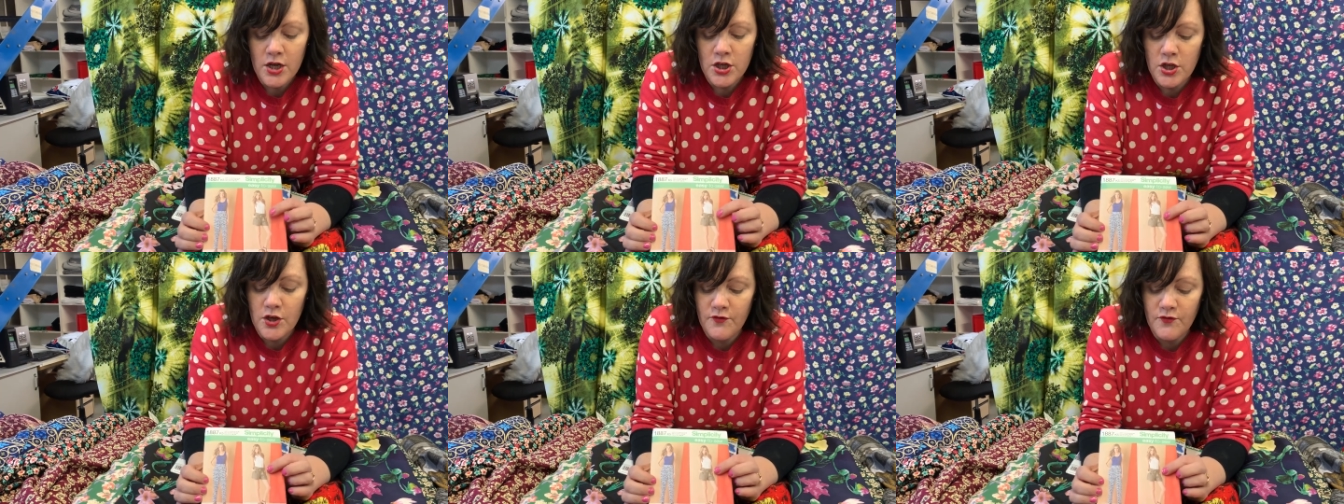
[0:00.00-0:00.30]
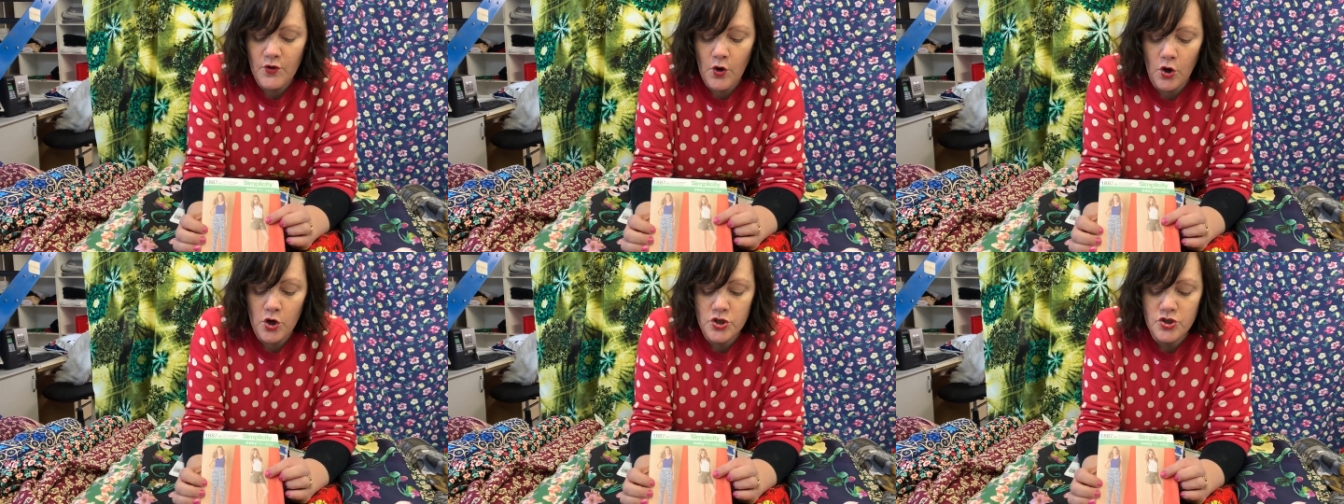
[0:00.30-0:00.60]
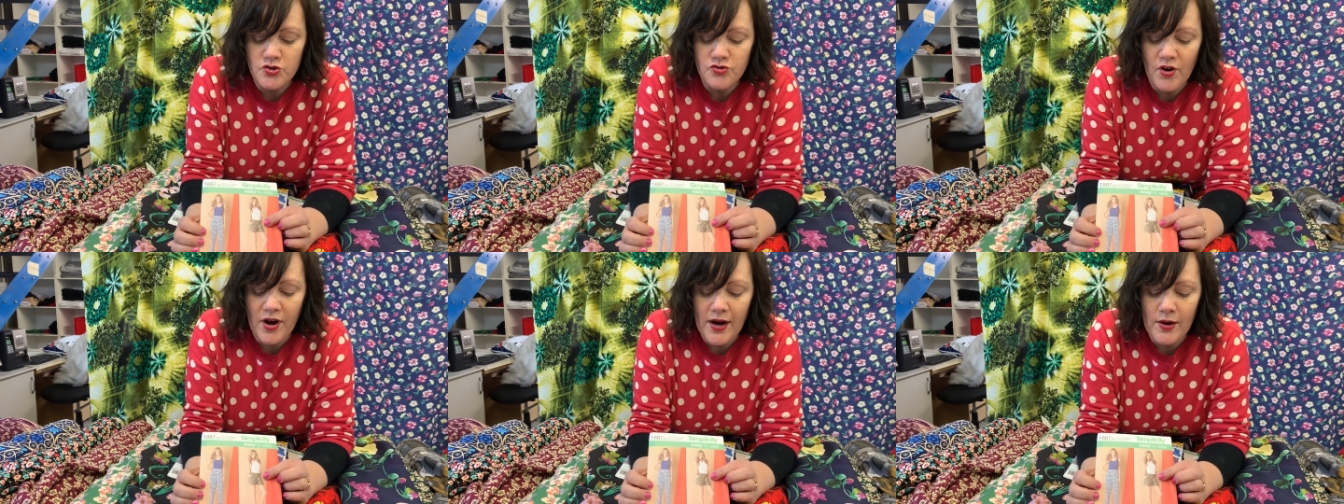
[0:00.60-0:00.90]
You've got a
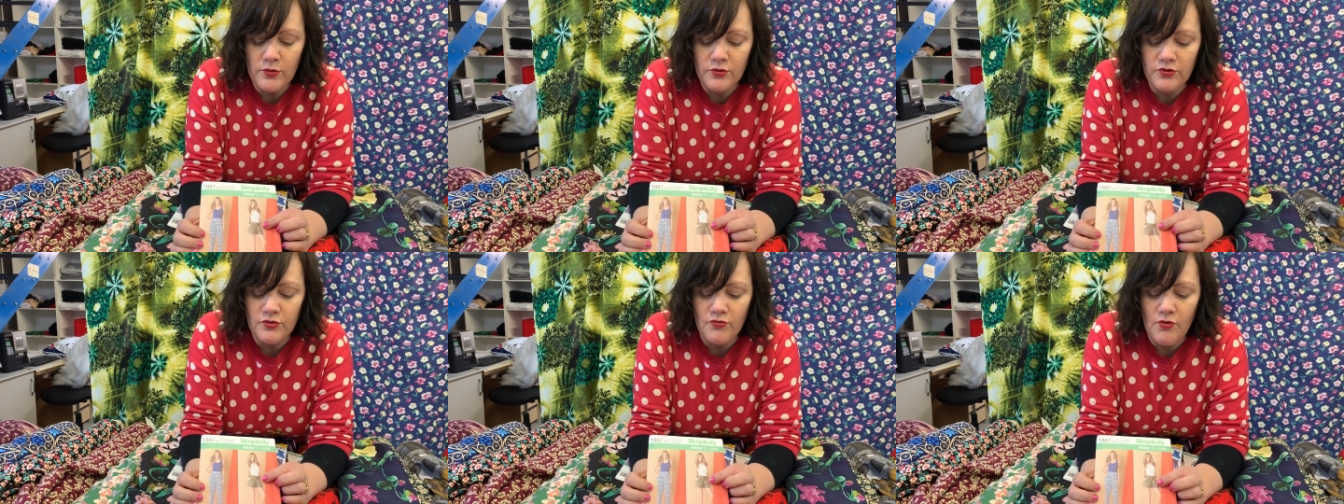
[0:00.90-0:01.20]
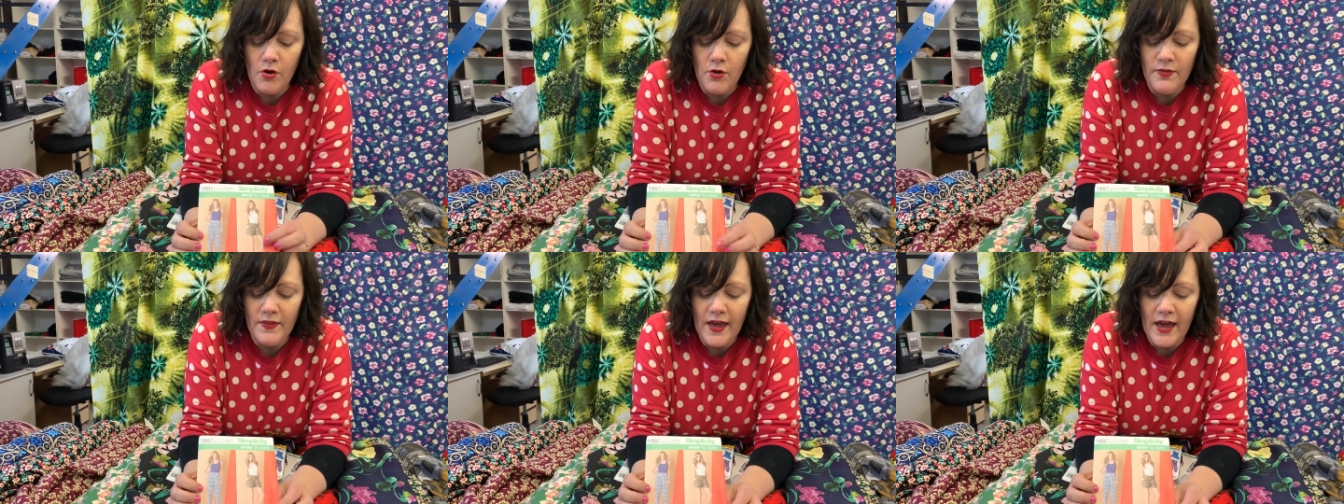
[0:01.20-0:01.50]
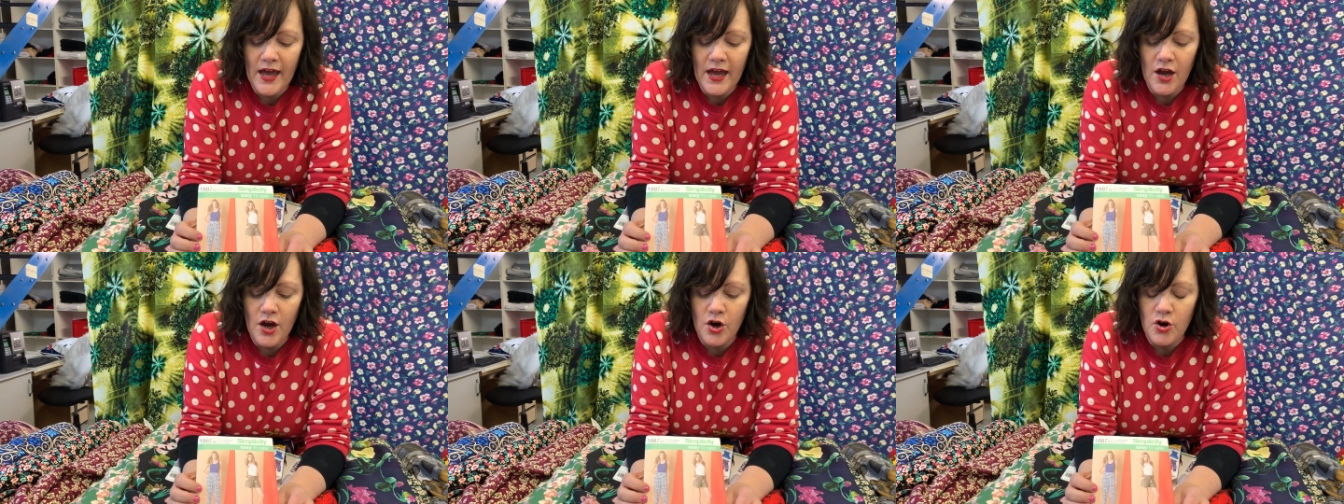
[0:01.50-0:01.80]
trouser on
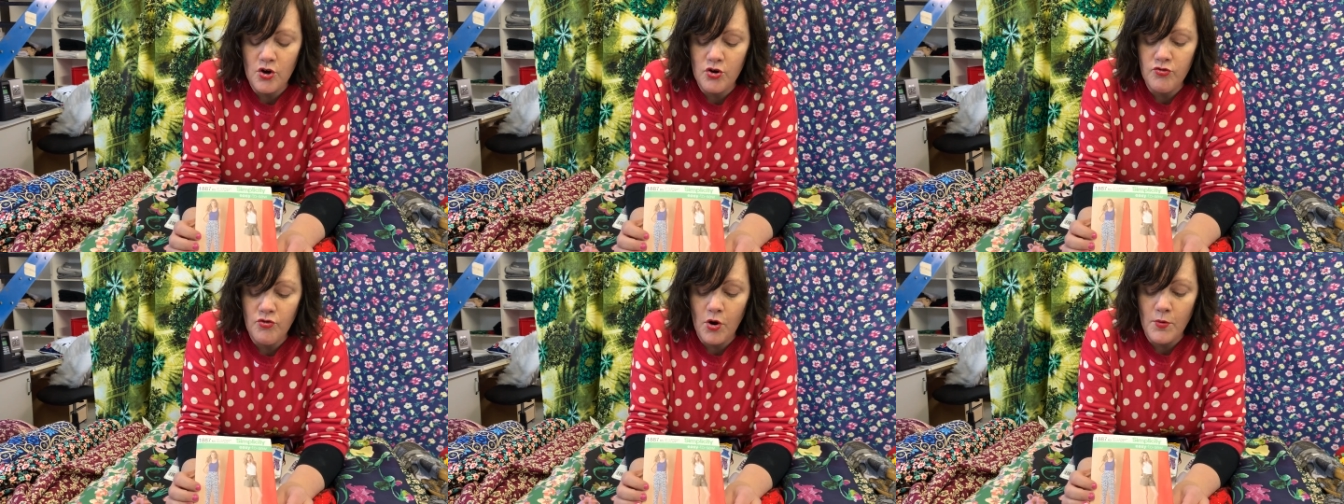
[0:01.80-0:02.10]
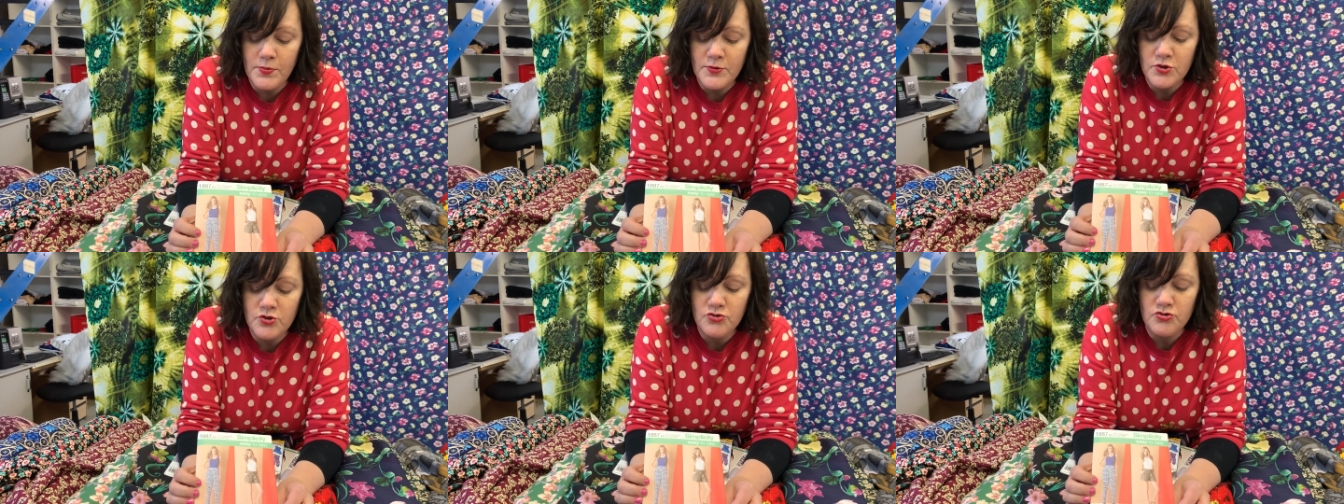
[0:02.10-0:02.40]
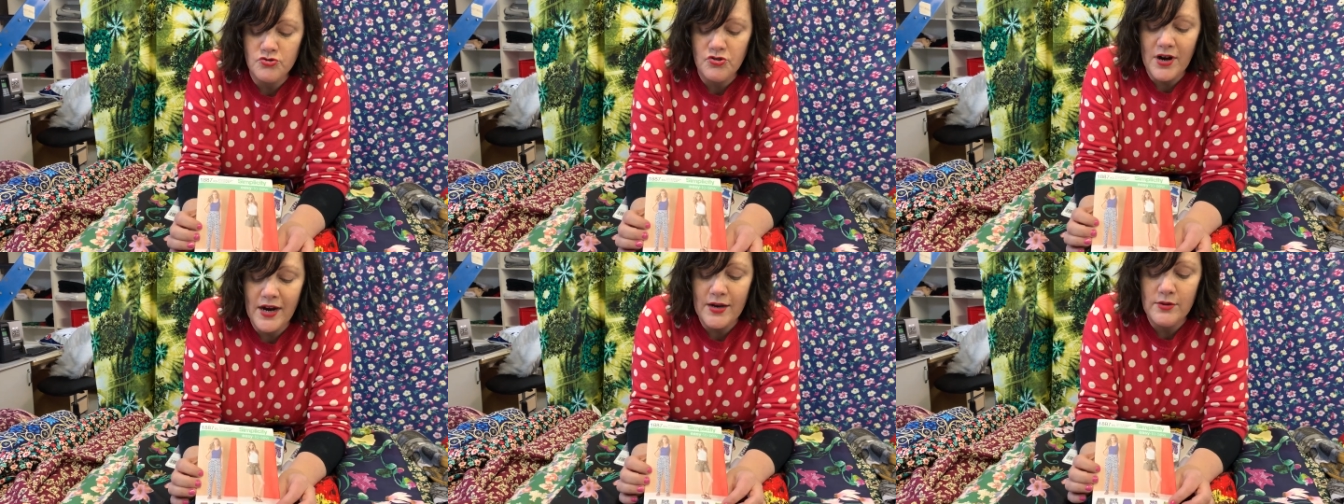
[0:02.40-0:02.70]
there, a cropped
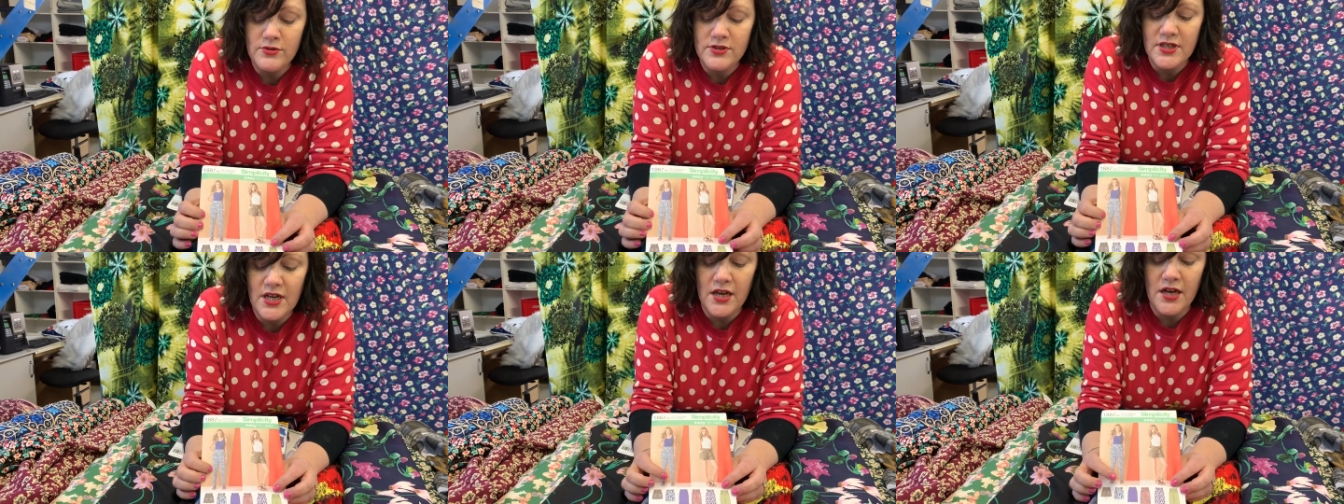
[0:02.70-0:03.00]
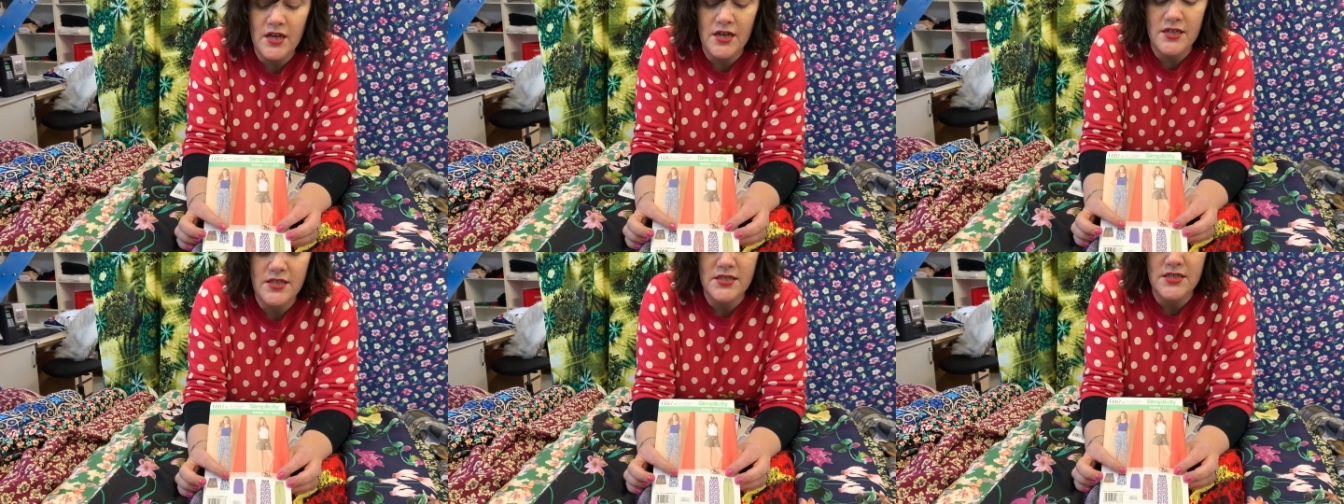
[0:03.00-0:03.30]
trouser, a